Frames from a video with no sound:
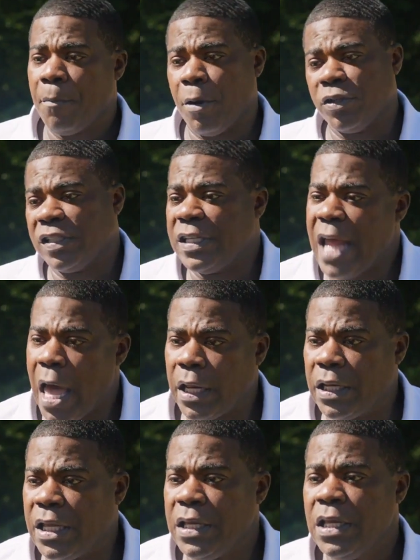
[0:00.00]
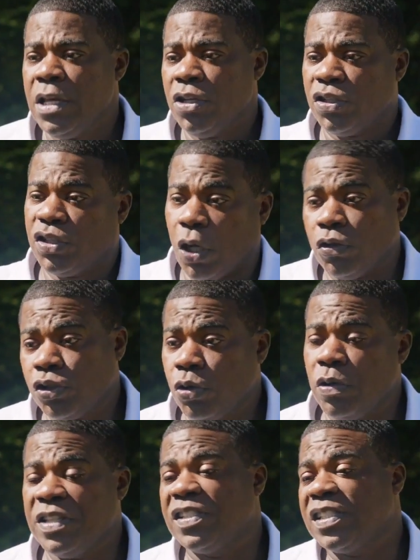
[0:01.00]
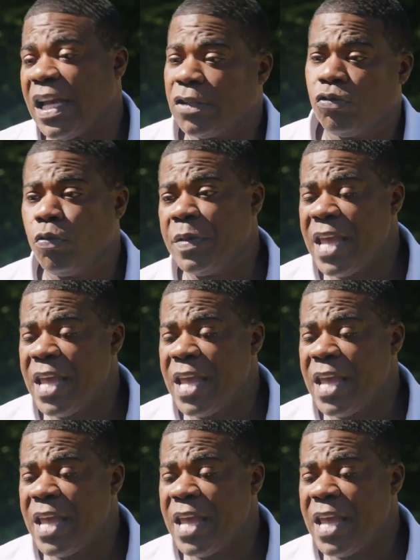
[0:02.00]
personality, social, and sexual